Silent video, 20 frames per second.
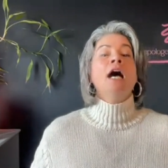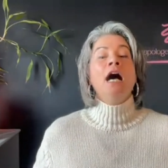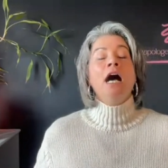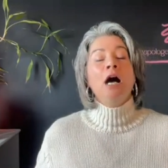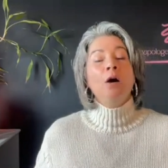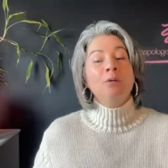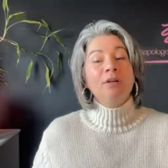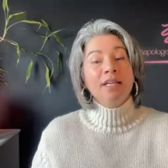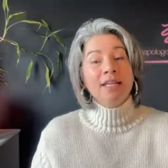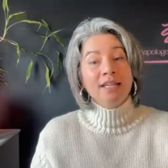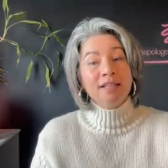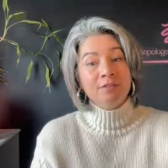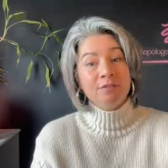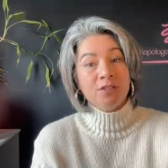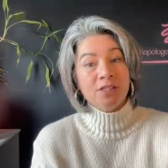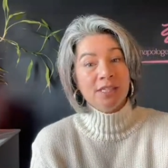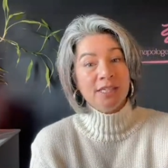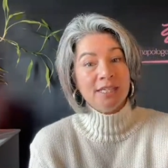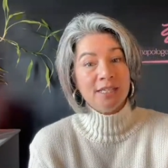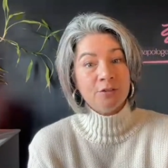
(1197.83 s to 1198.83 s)
I would love
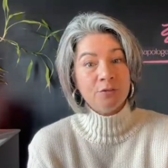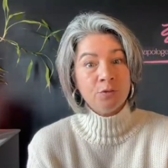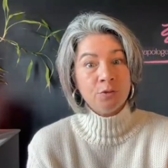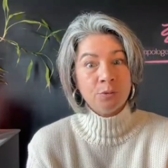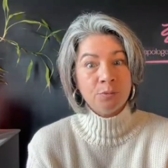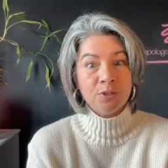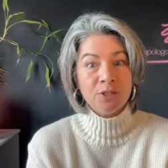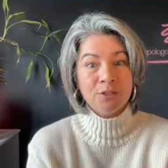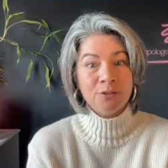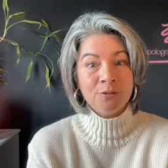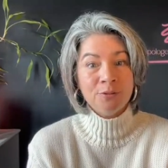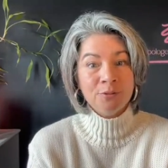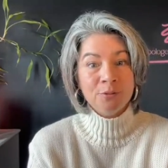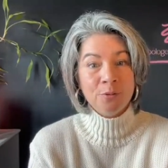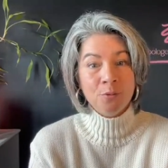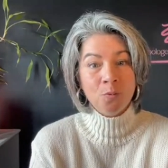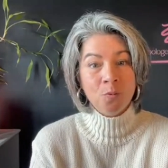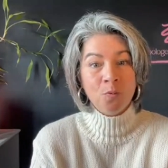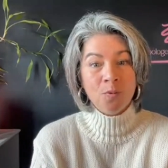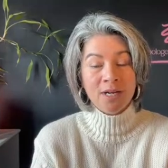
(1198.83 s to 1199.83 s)
to hear from you.
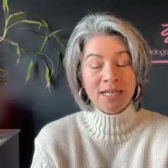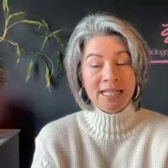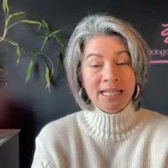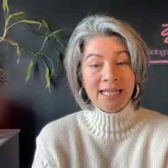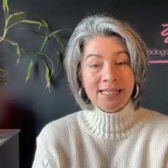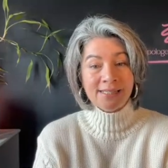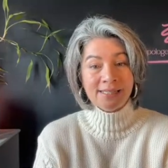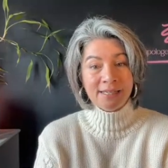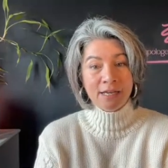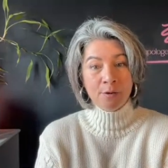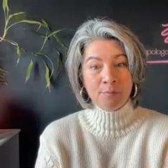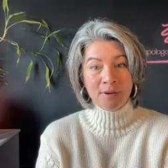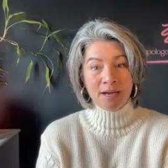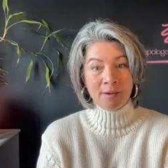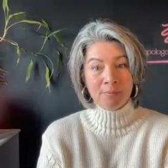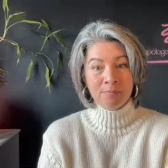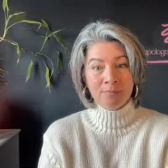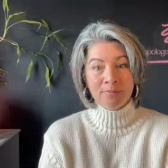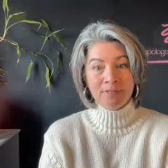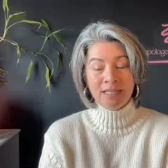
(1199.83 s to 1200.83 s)
What has come
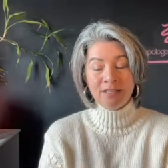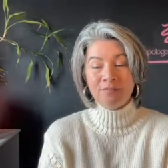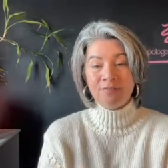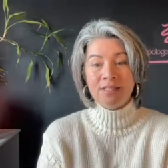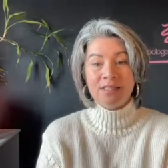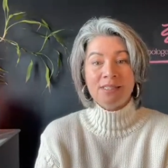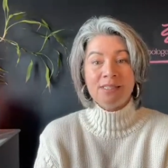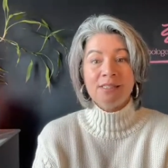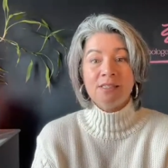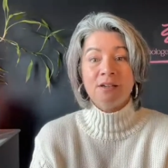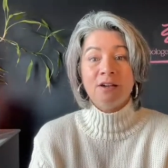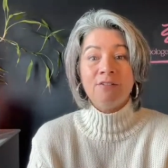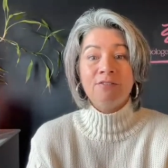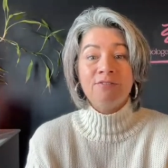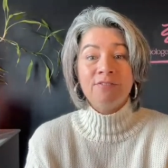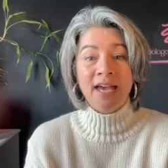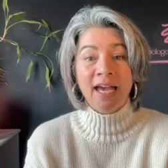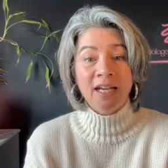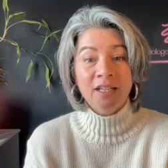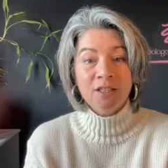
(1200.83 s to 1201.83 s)
up? If this is of
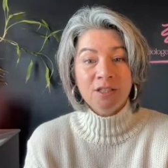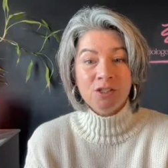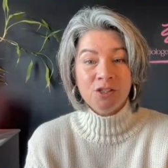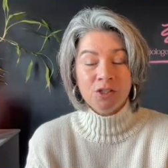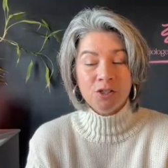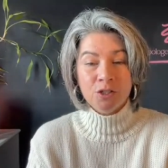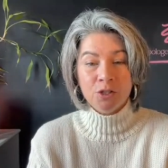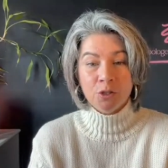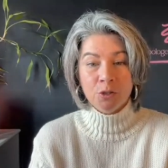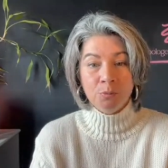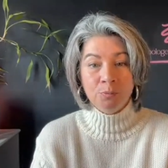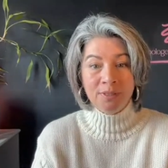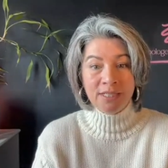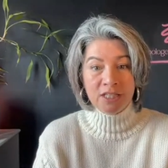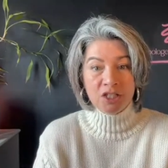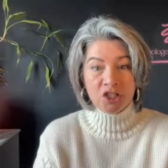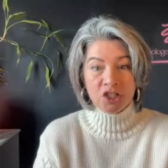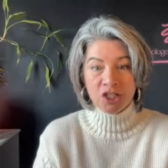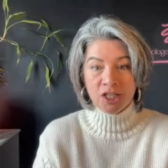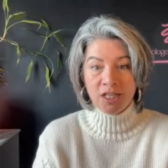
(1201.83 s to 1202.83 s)
value to you,
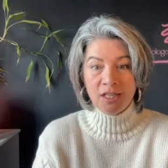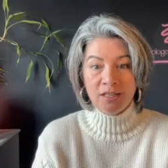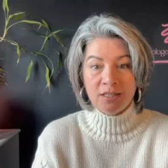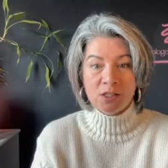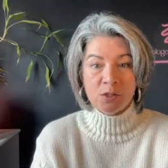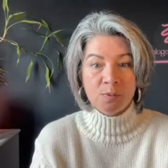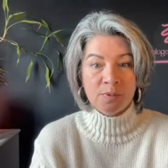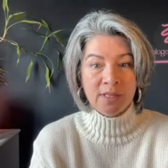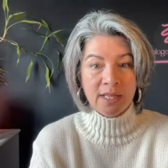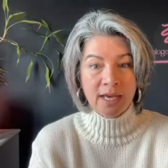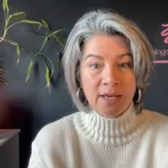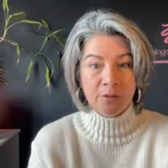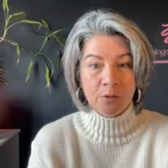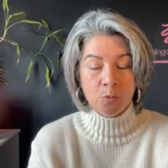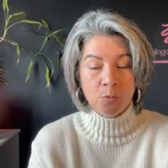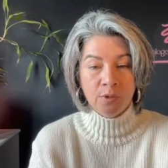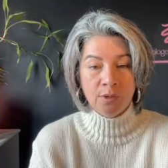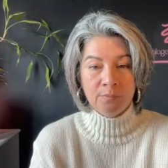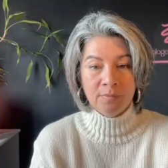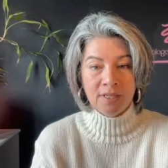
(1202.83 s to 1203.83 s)
please share this with other
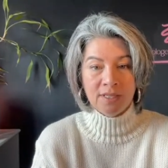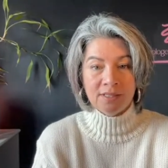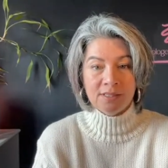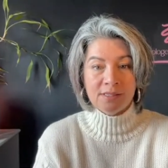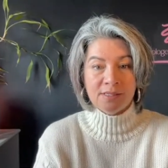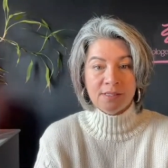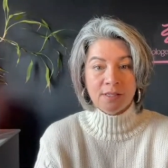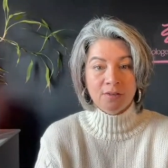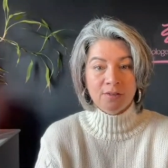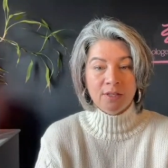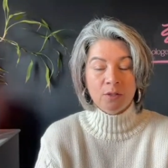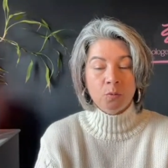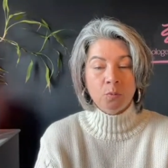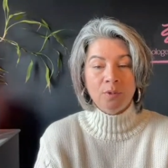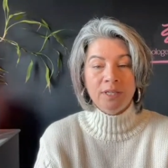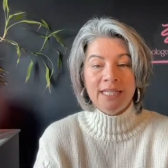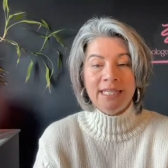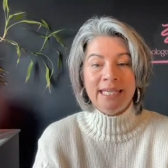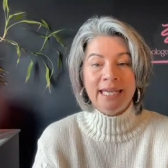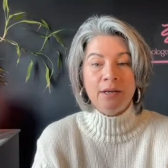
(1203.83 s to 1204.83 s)
women so that
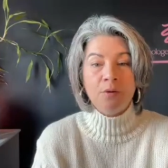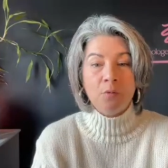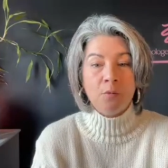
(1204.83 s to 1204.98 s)
we can